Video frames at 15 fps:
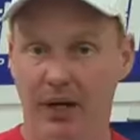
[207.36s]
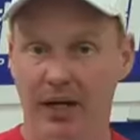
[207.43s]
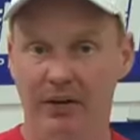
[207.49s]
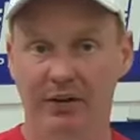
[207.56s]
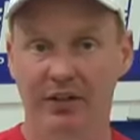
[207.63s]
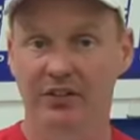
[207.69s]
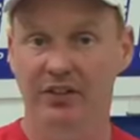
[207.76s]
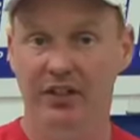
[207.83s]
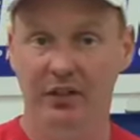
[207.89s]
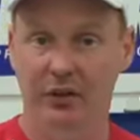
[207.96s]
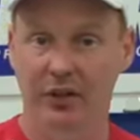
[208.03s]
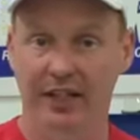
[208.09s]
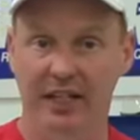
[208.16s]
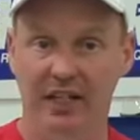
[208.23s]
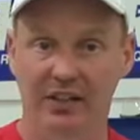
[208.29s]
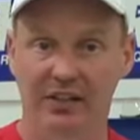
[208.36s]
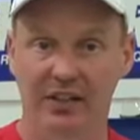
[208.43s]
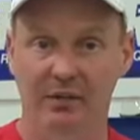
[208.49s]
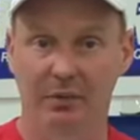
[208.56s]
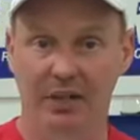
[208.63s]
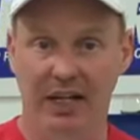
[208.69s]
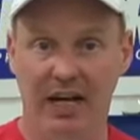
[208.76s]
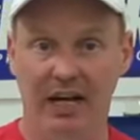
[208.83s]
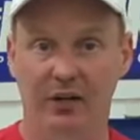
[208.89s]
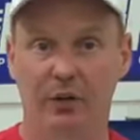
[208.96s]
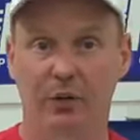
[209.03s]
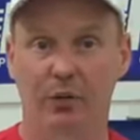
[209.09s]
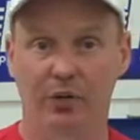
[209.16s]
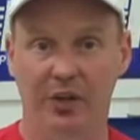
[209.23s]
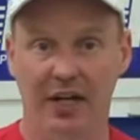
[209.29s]
bearings are like anything
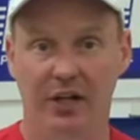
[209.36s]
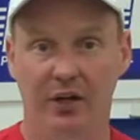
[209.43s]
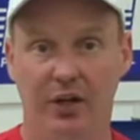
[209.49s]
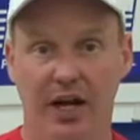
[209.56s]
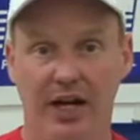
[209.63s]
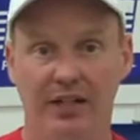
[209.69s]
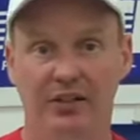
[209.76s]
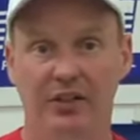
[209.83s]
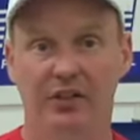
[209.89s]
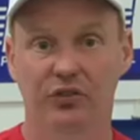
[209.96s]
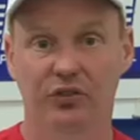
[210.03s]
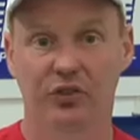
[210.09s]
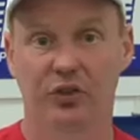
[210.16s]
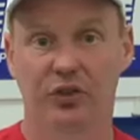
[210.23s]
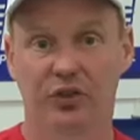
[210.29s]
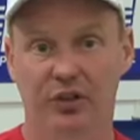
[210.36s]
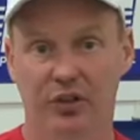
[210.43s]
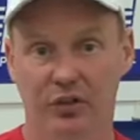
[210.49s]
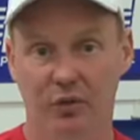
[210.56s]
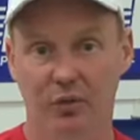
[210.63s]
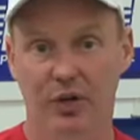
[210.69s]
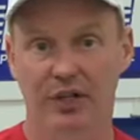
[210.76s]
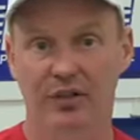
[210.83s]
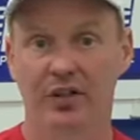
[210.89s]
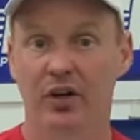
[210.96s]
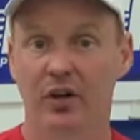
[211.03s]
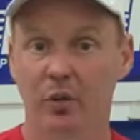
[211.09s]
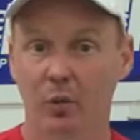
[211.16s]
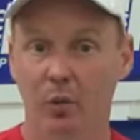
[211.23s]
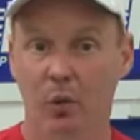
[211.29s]
mechanical. They hate dirt, grit,
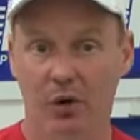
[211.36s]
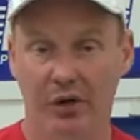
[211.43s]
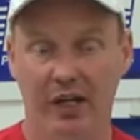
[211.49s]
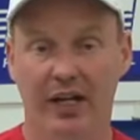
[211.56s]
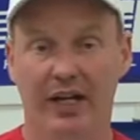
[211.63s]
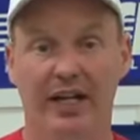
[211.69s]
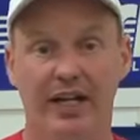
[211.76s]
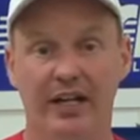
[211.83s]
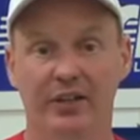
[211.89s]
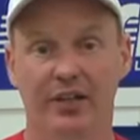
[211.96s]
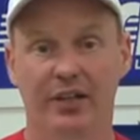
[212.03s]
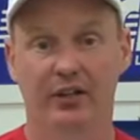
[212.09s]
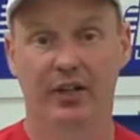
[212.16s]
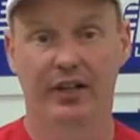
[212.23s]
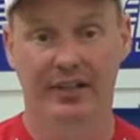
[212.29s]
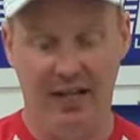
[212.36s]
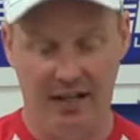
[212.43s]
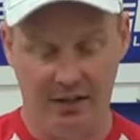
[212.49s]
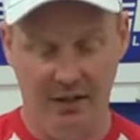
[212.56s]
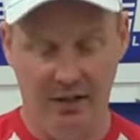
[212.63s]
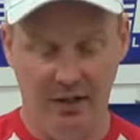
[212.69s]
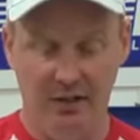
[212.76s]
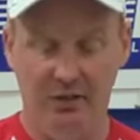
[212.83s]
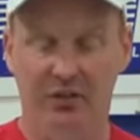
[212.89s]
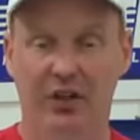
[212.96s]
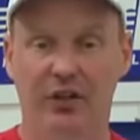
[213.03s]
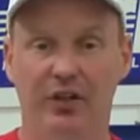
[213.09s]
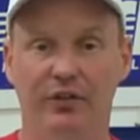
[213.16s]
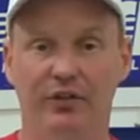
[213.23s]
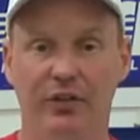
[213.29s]
water, anything like that.
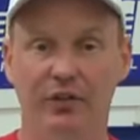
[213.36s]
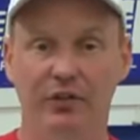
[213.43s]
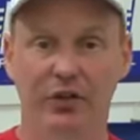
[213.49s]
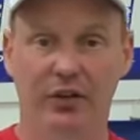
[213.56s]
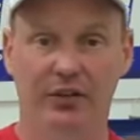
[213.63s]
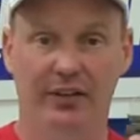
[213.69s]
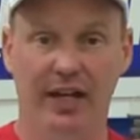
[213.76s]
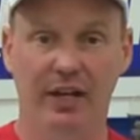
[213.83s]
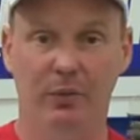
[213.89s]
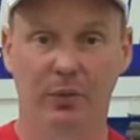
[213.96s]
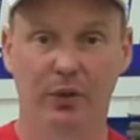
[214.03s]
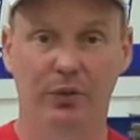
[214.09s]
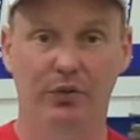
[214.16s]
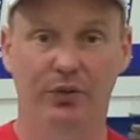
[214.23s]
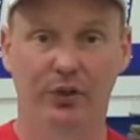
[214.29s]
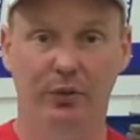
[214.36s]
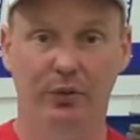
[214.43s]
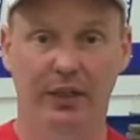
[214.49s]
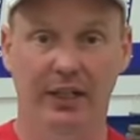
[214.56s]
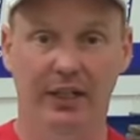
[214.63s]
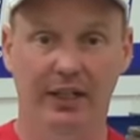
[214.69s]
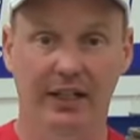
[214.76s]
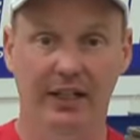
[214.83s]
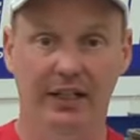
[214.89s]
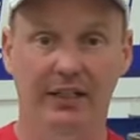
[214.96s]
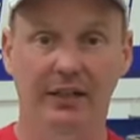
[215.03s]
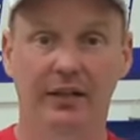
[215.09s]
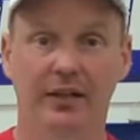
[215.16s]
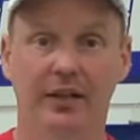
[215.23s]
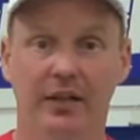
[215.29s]
So if you've got that wheel seal kit
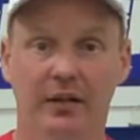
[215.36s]
in,